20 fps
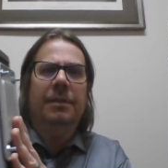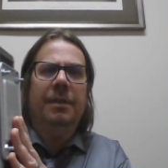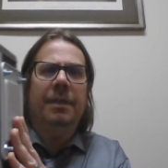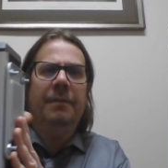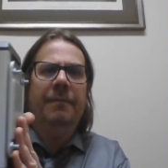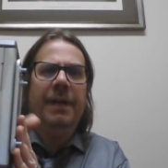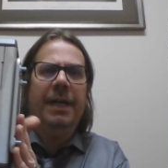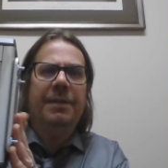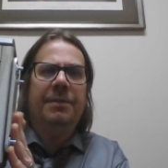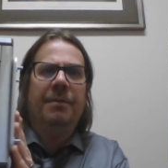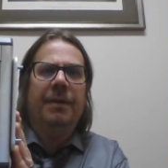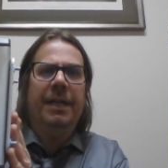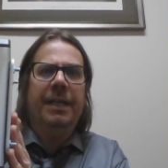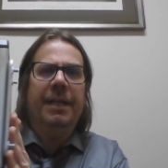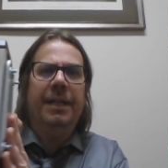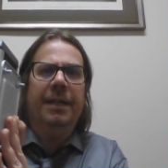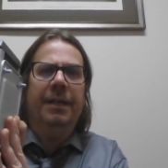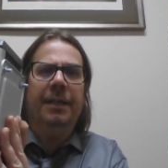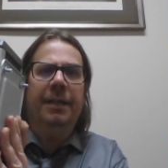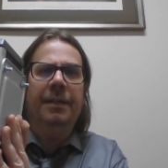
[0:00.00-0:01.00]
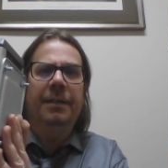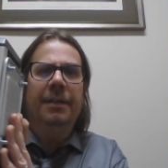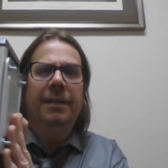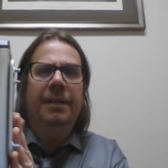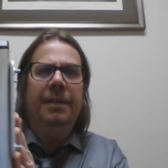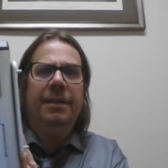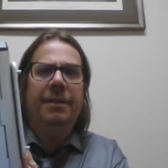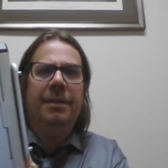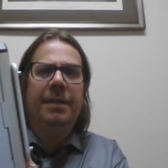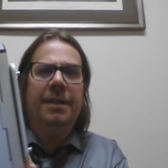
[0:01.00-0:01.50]
the device right here
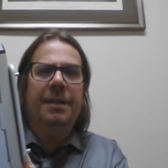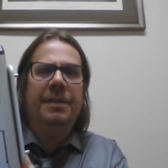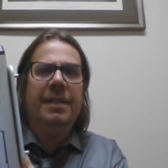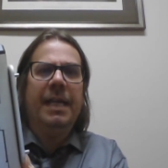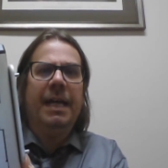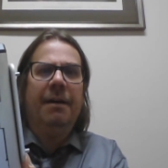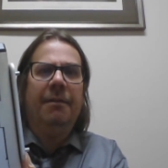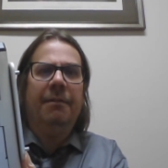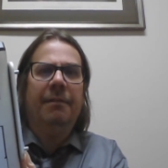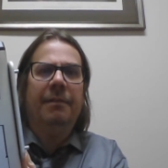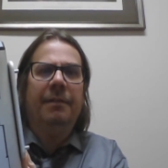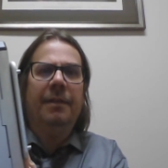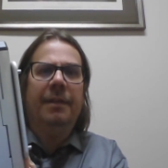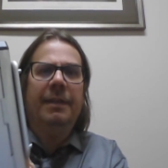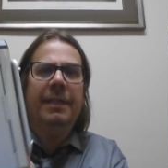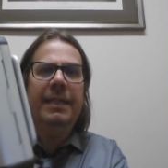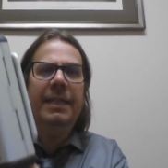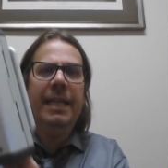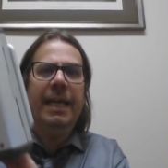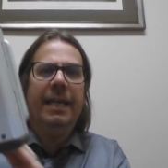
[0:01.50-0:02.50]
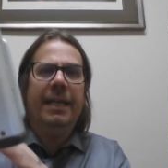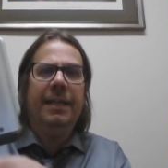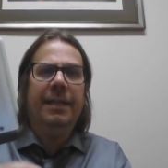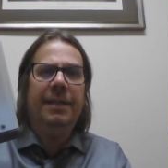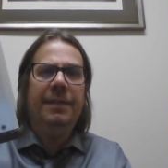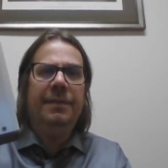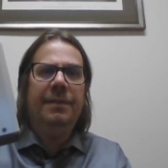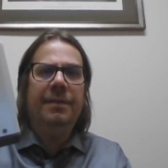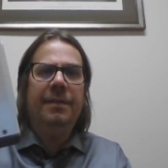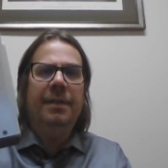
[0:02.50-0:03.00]
and you can see how thin that
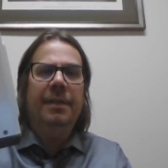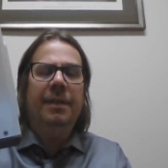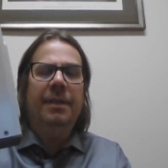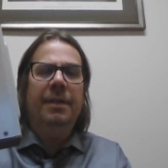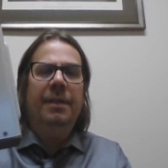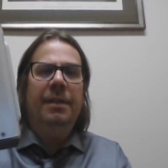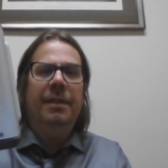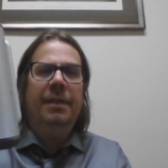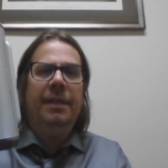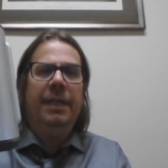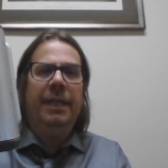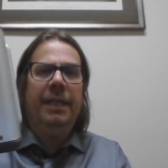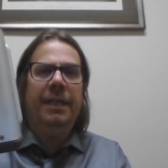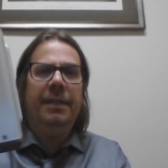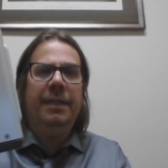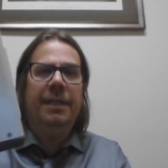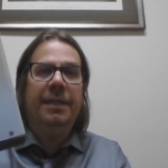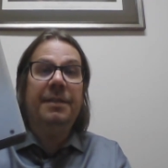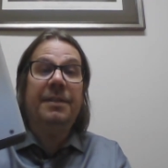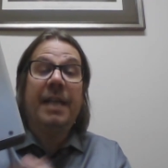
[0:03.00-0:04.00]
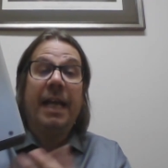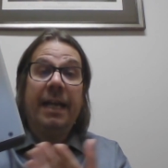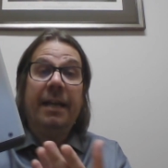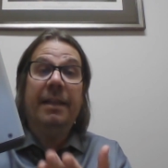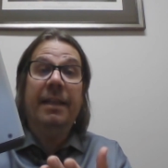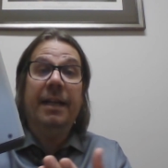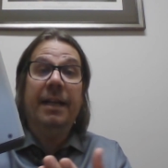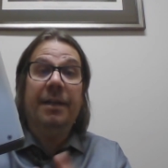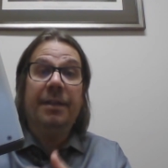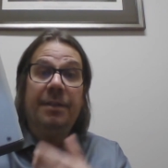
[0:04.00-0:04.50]
is. And inside
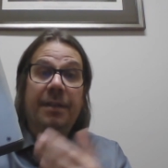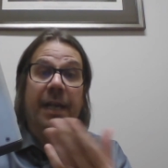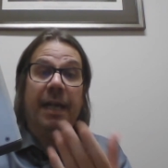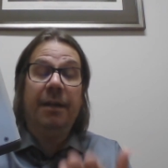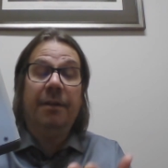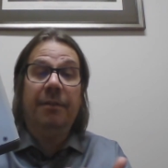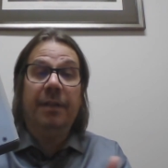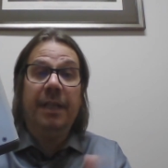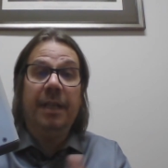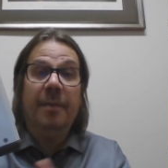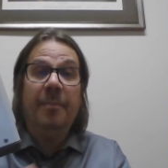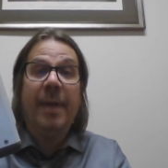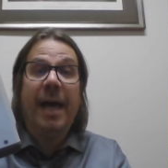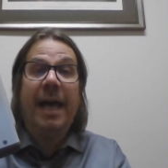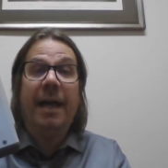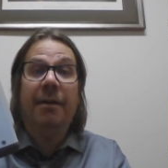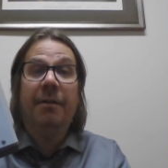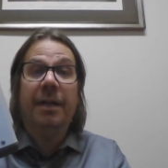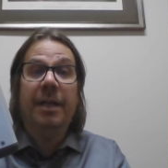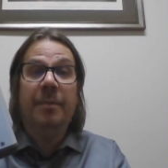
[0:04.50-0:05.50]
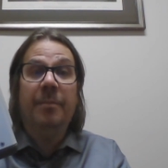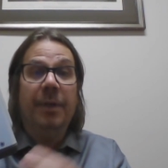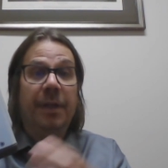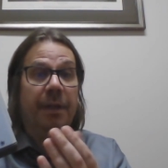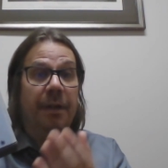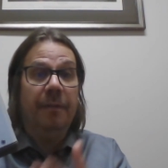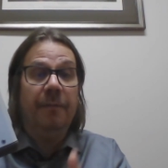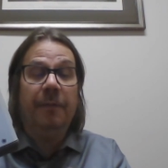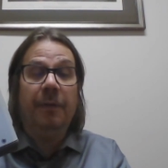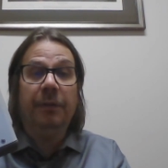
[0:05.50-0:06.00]
of there is not only the battery,
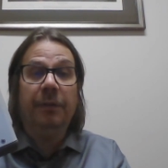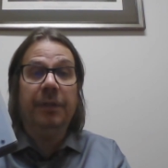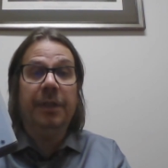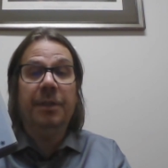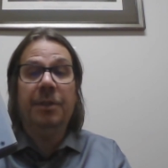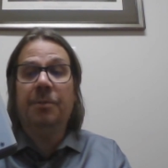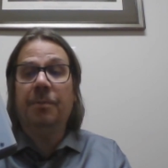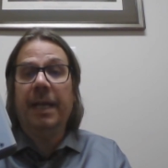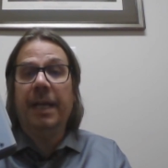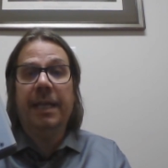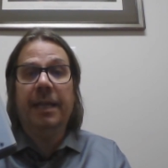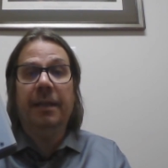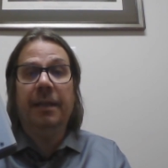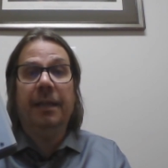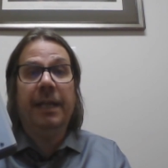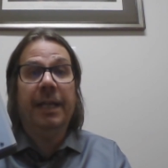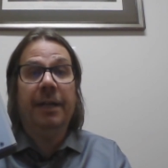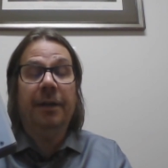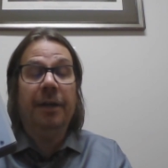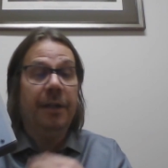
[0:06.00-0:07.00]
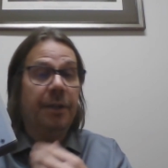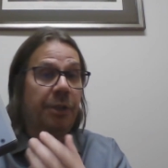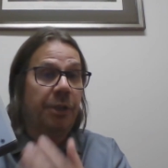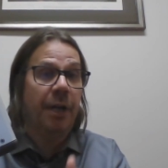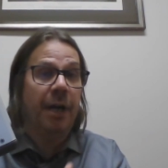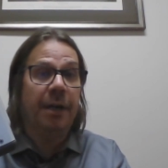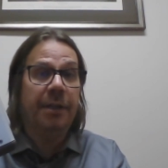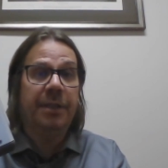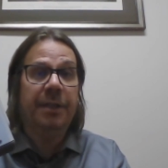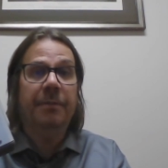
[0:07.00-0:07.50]
but a voltage regulator, a
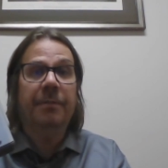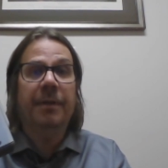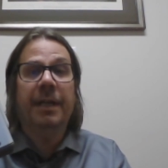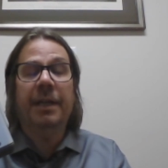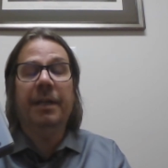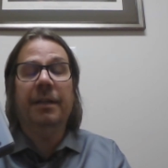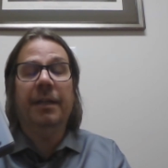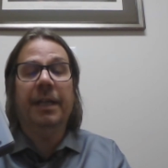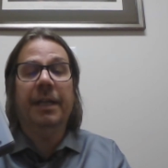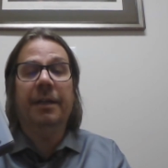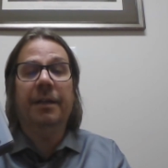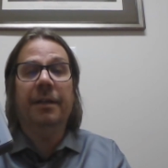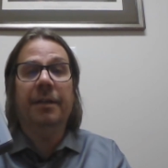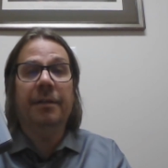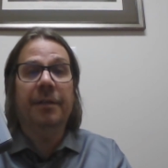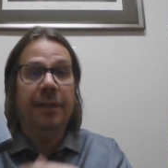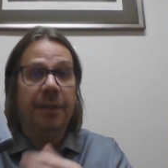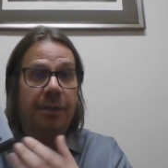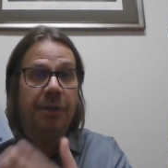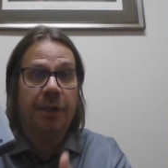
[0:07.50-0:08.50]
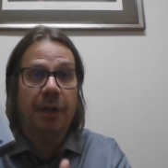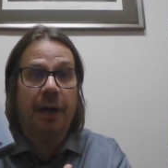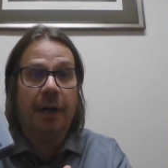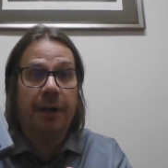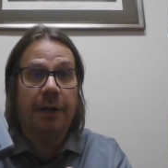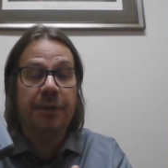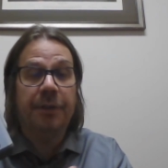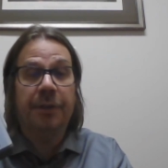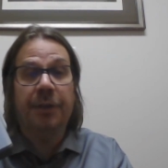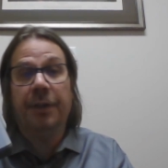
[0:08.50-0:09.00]
charging regulator, the
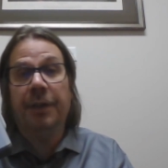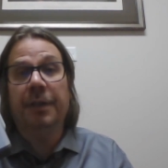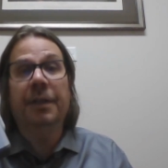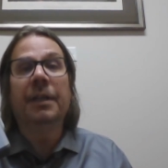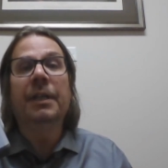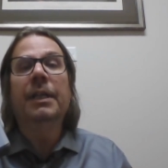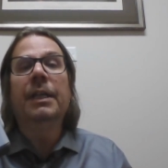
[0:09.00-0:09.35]
charger